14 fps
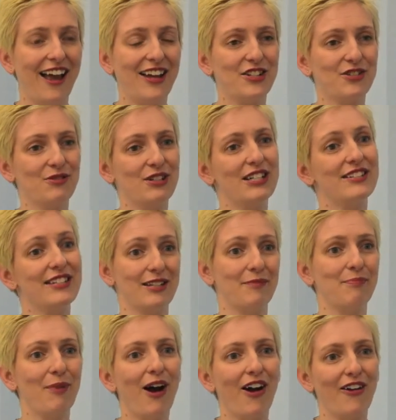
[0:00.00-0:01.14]
and just really set the
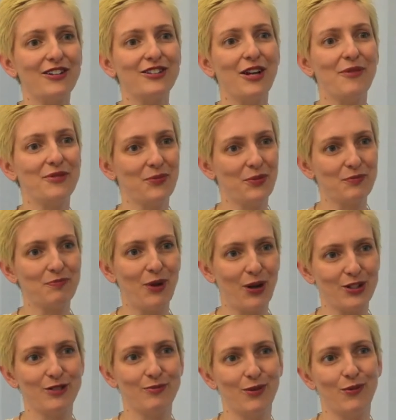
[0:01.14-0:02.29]
bar in terms of what's
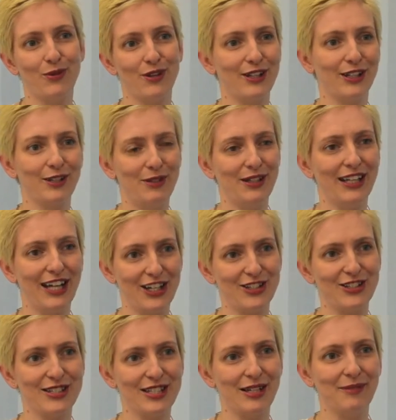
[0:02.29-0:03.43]
possible within a
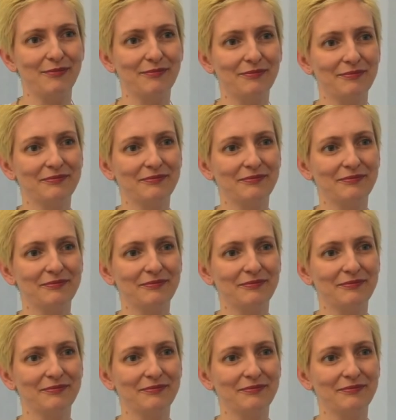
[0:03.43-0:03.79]
communications team.